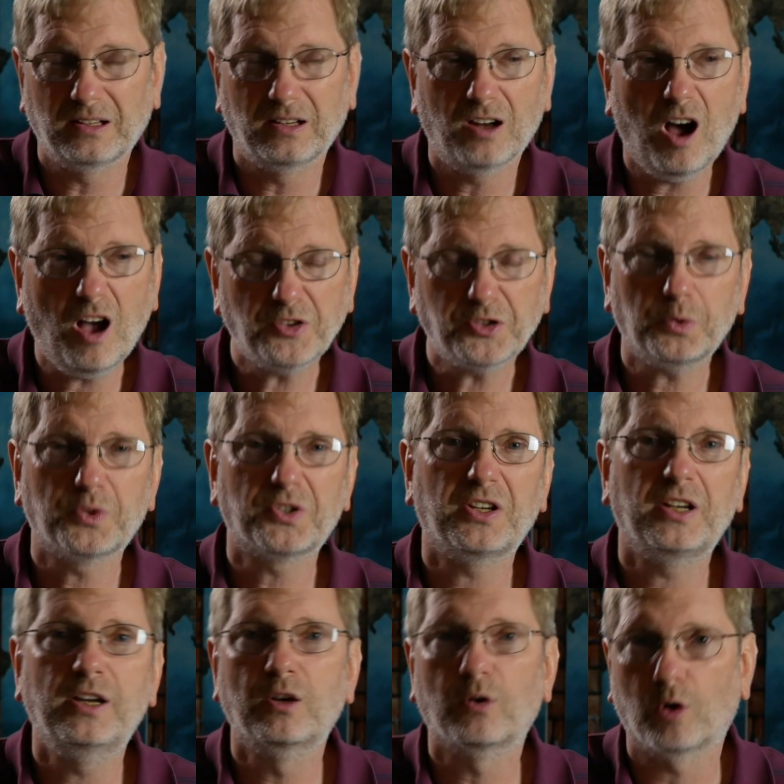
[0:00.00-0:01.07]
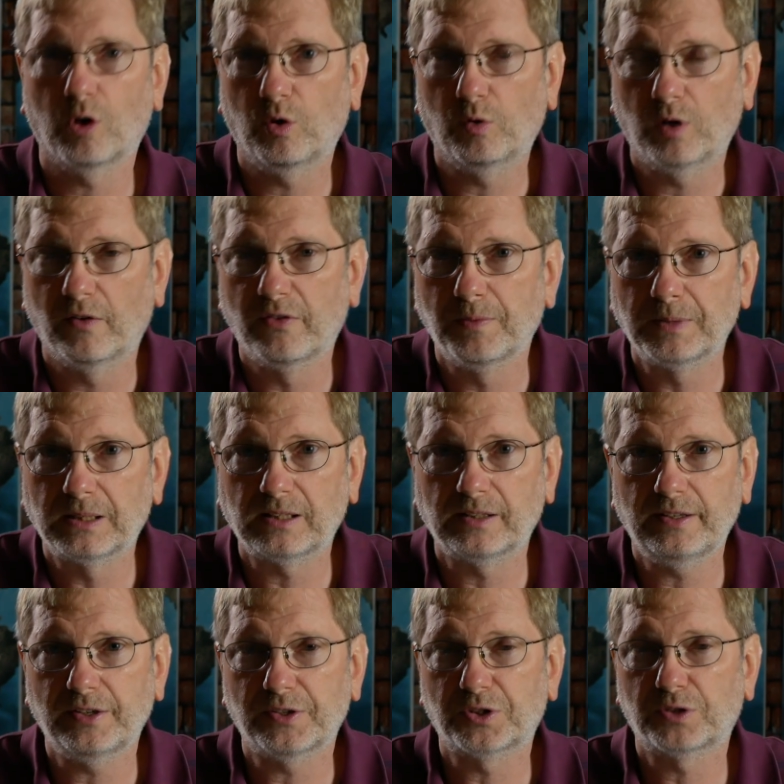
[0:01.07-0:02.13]
Nasser was a hero of the Middle
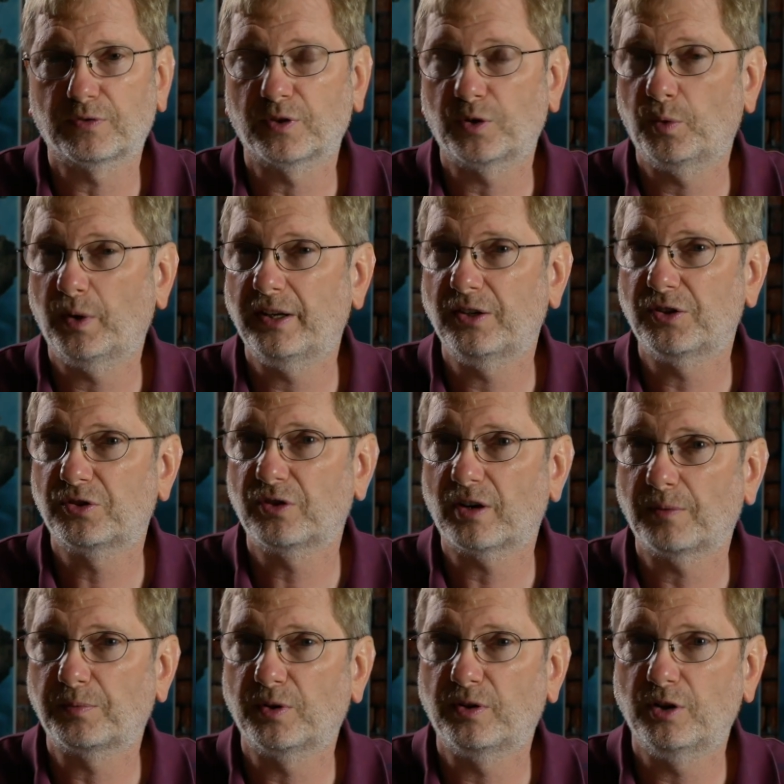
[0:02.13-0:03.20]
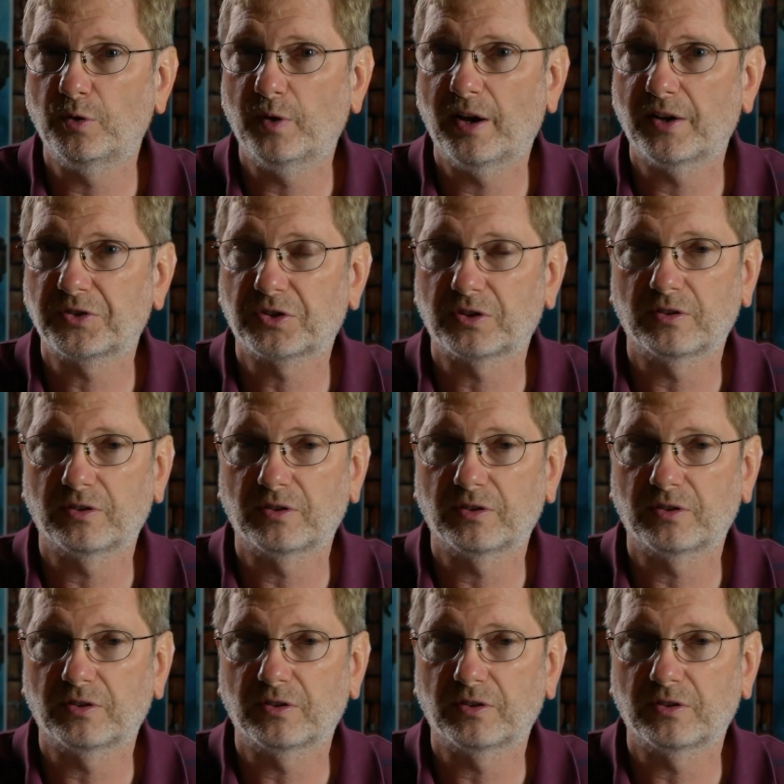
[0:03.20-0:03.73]
East for the way he stood up to the U.S.